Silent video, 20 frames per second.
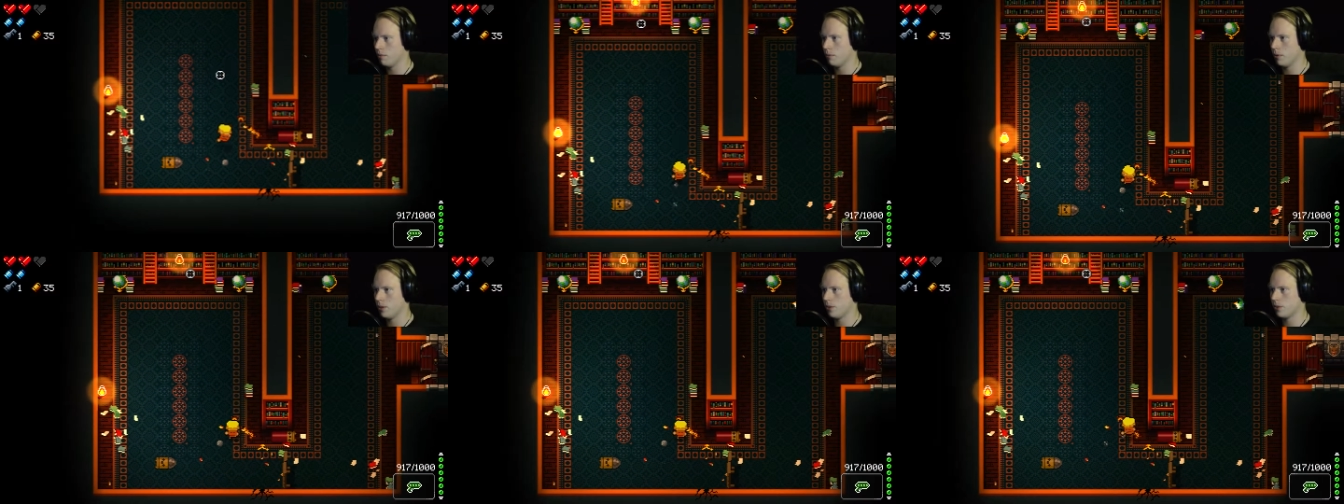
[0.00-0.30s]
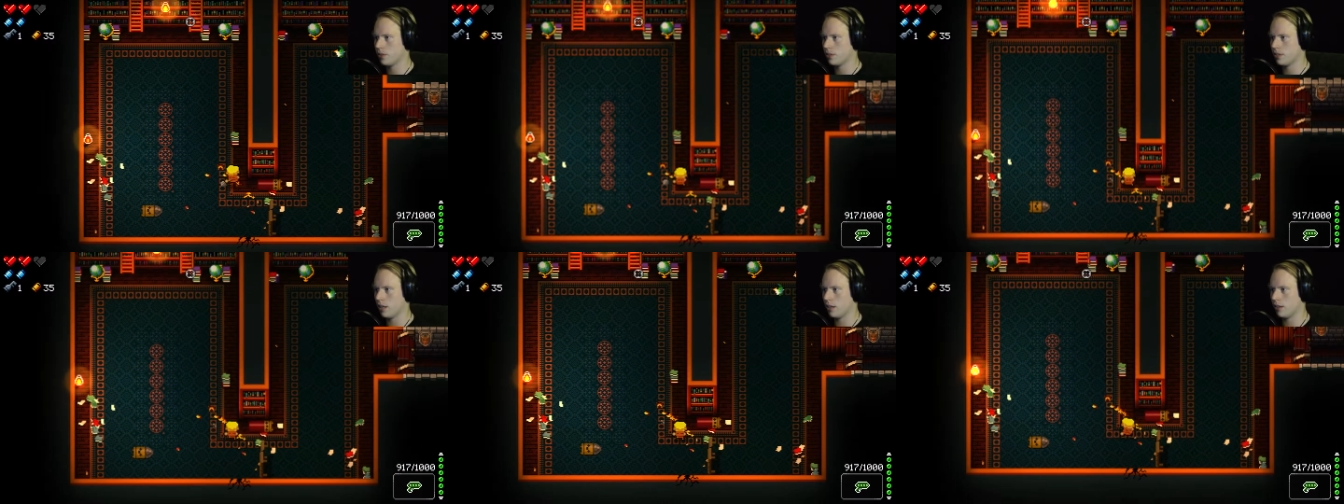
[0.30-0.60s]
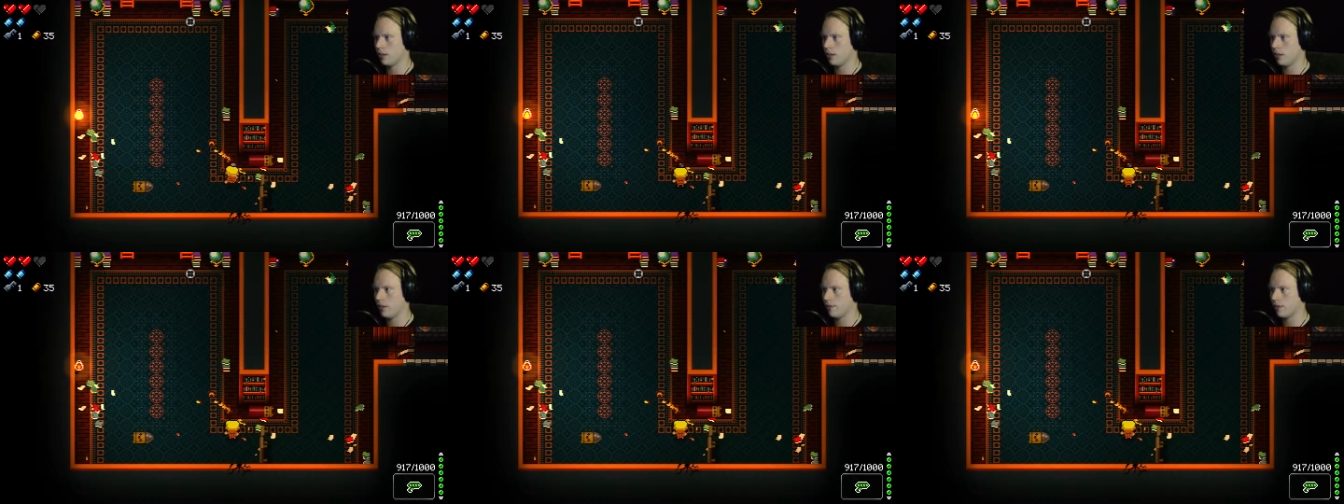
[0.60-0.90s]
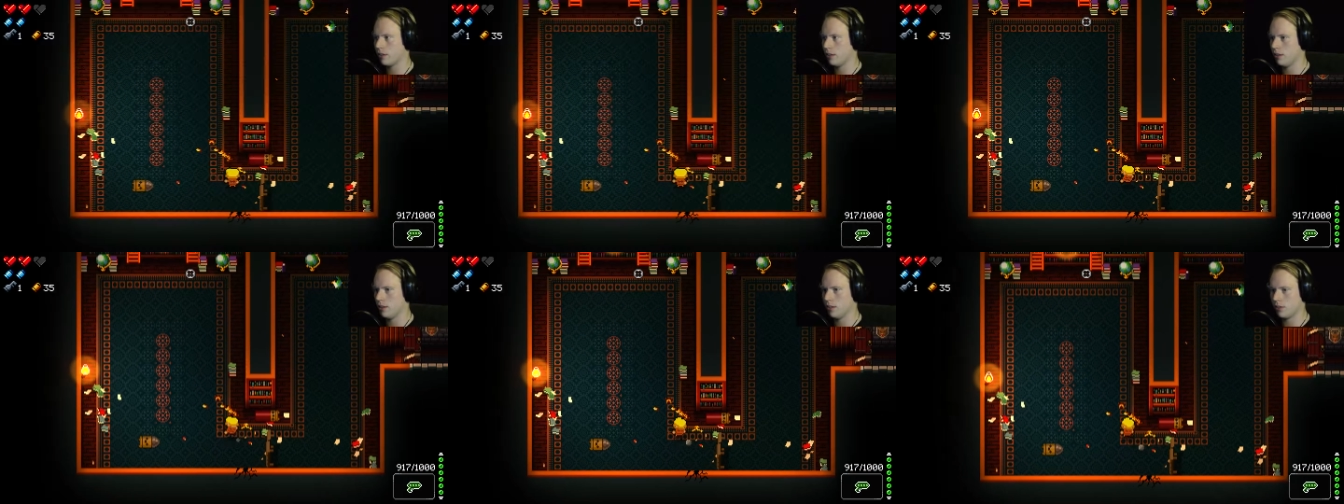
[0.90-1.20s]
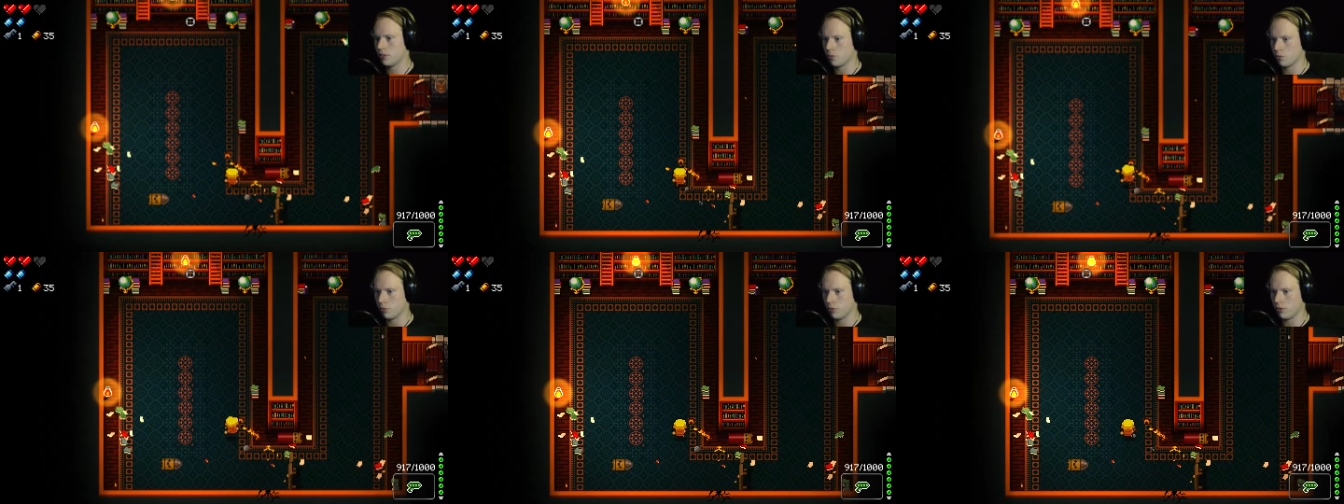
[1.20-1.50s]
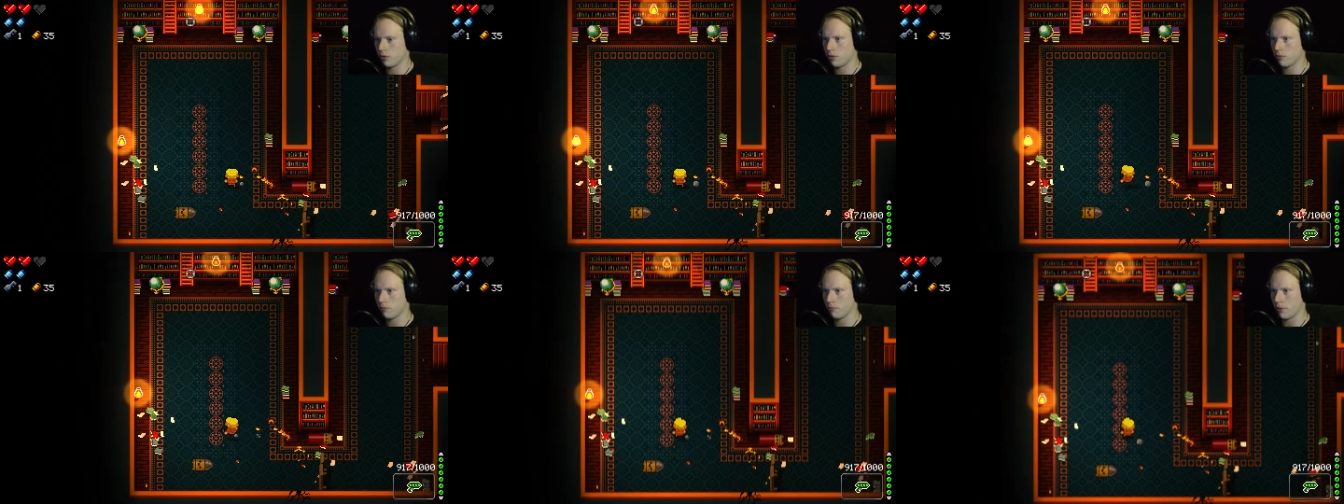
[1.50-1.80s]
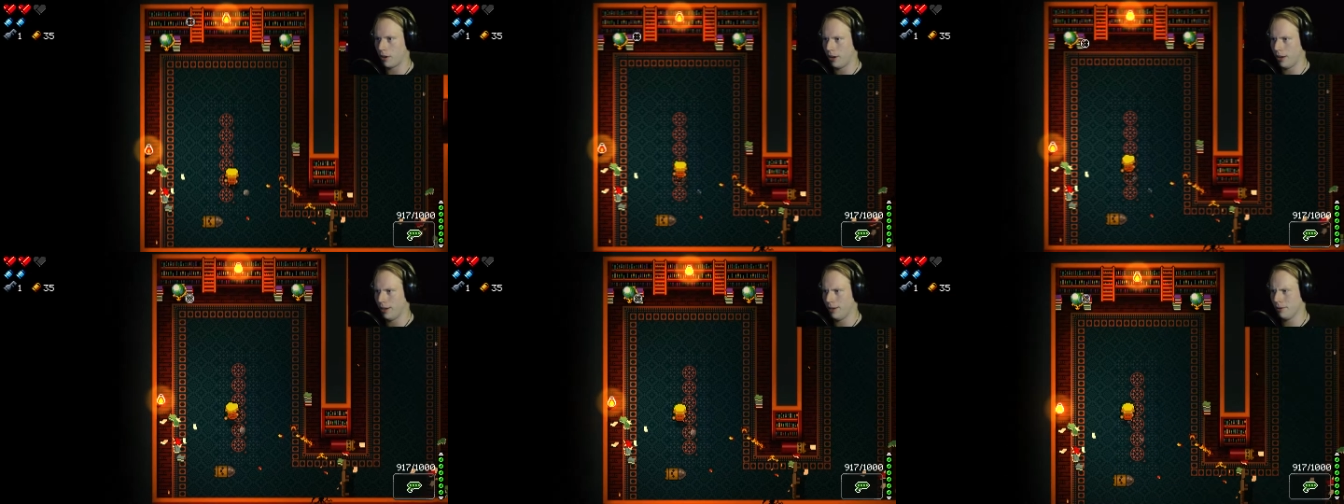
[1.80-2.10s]
But there's nothing left in this room,
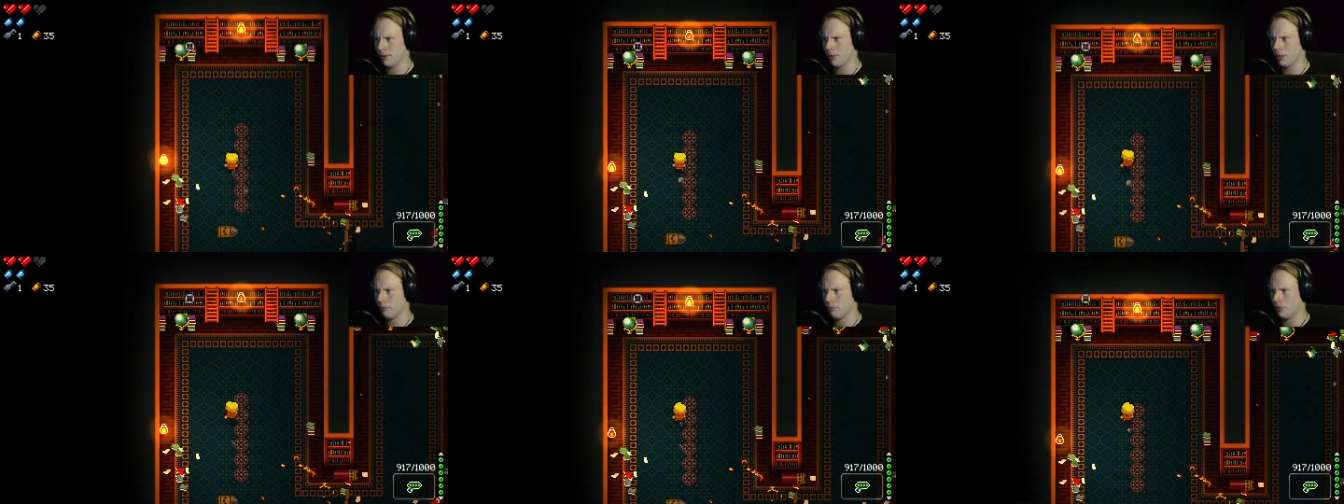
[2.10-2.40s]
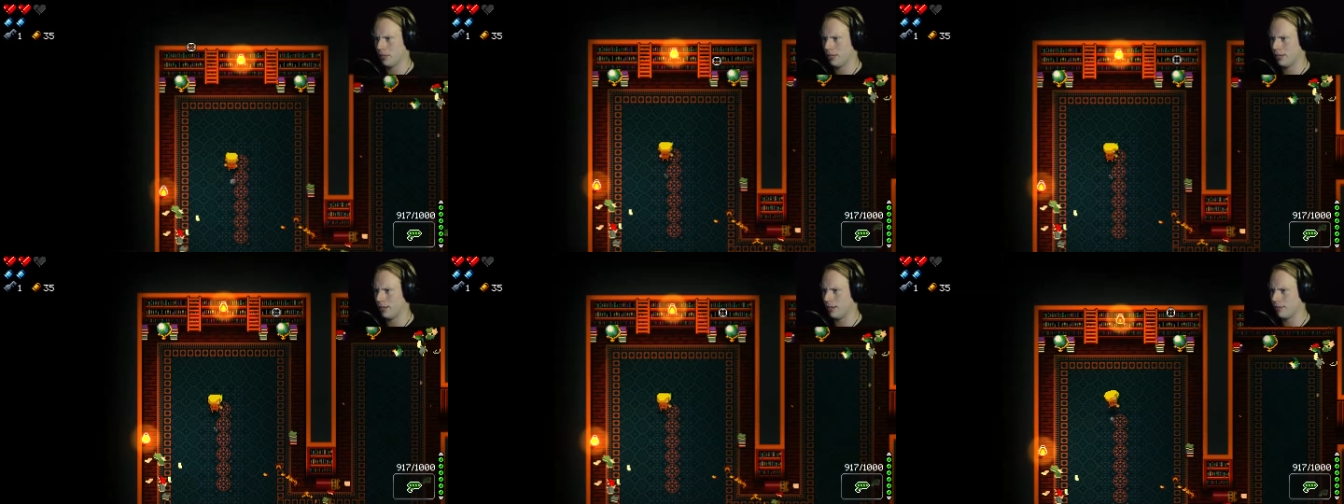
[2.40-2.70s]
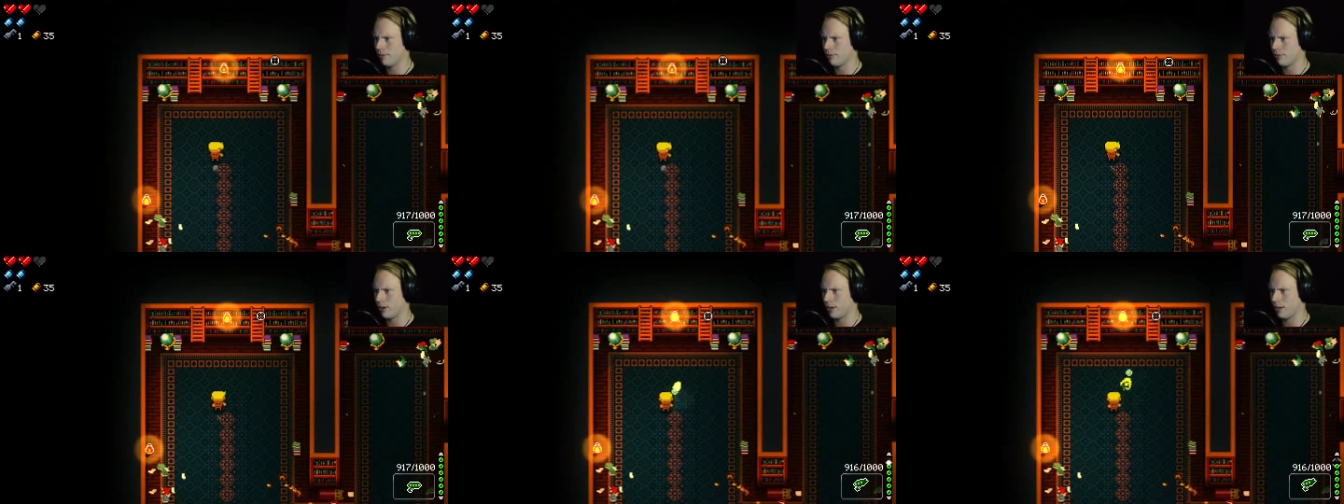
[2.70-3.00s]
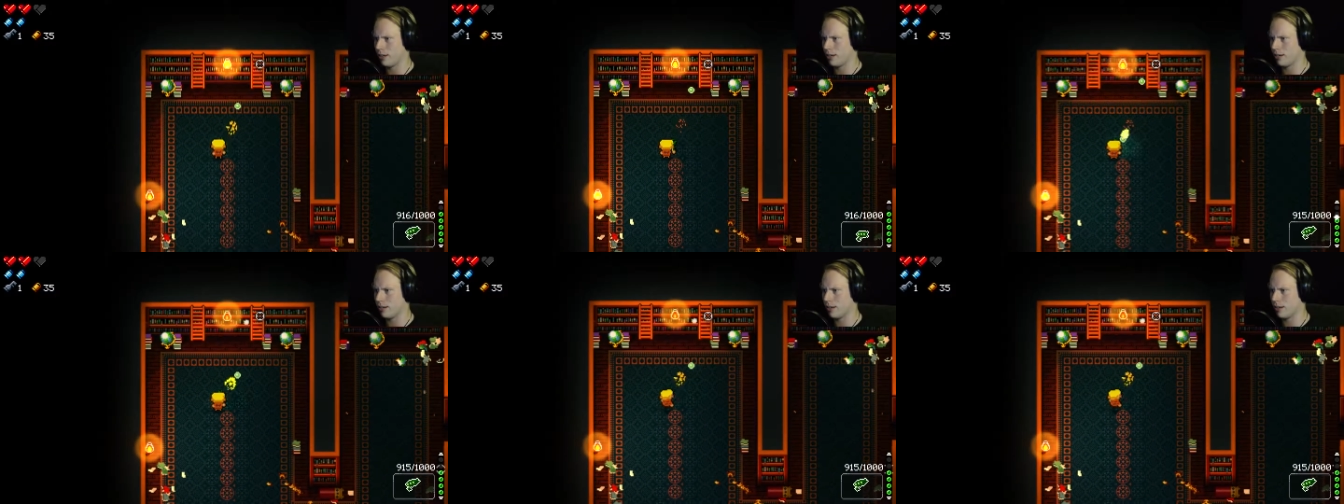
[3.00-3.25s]
I believe, right?